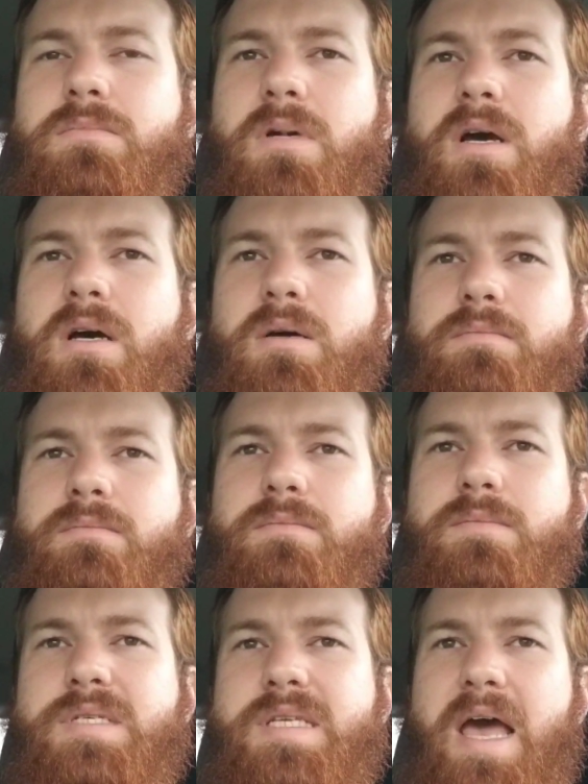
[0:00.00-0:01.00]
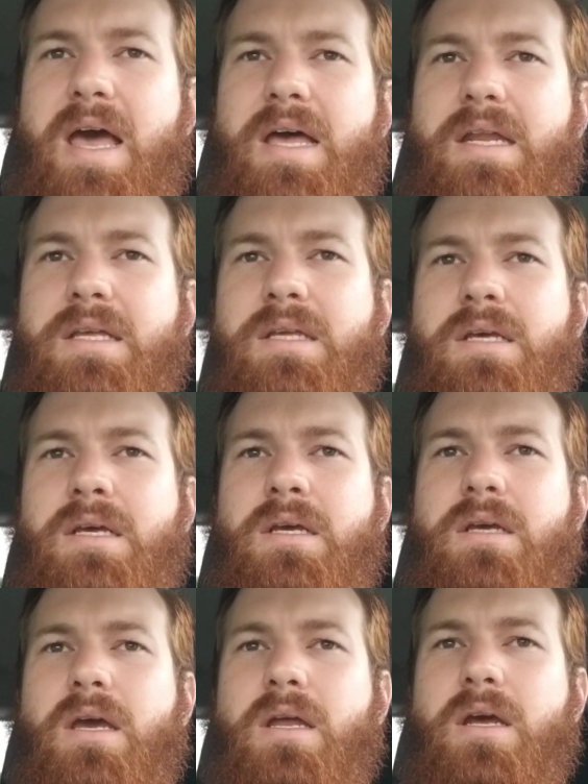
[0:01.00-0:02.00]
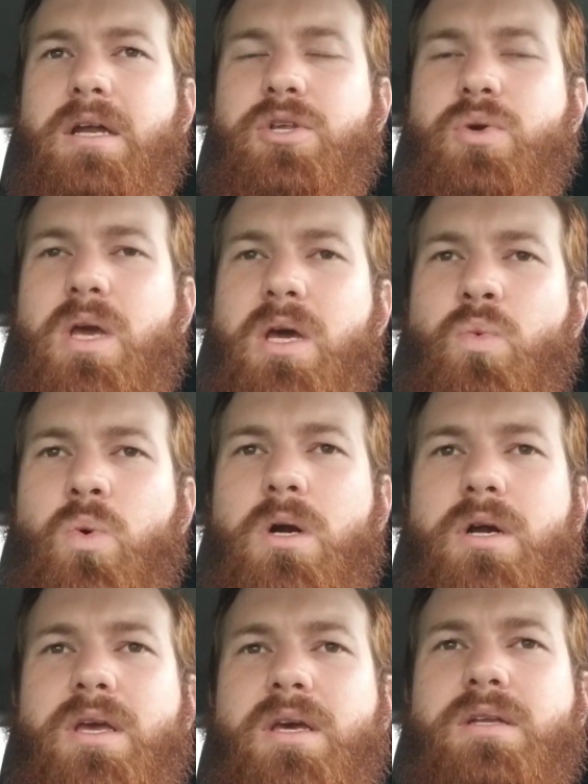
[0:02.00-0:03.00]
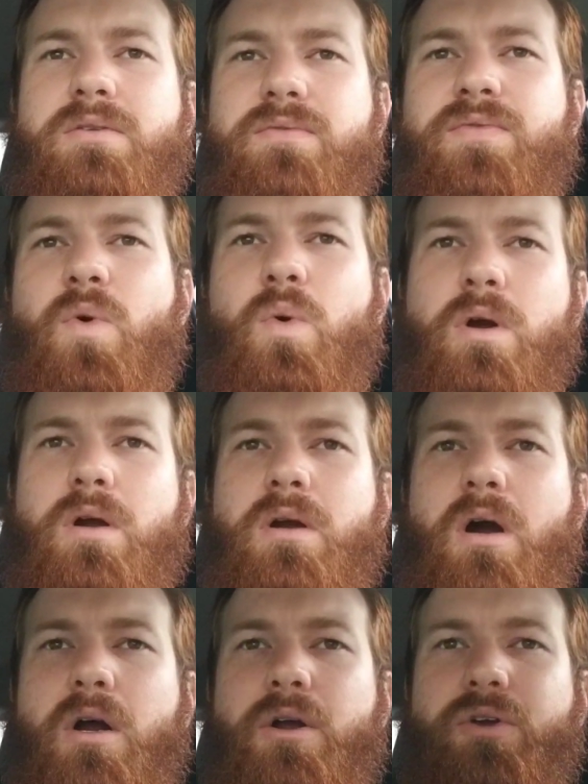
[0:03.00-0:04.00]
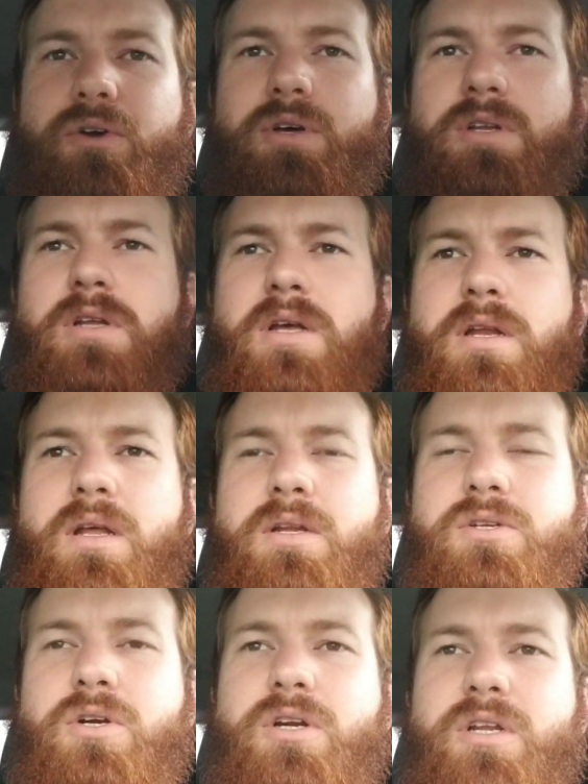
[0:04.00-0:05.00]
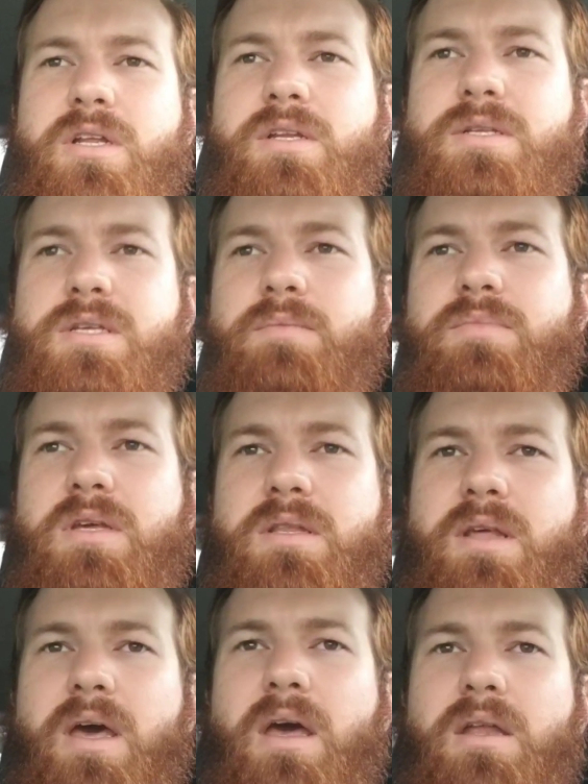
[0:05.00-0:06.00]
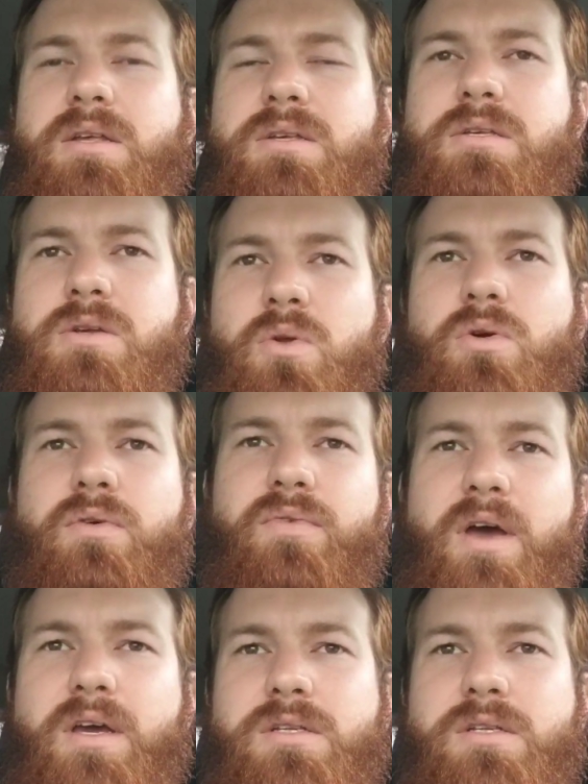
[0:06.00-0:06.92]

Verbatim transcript: um, sad, and God, you can work it for our good and, and turn it into something that is glorifying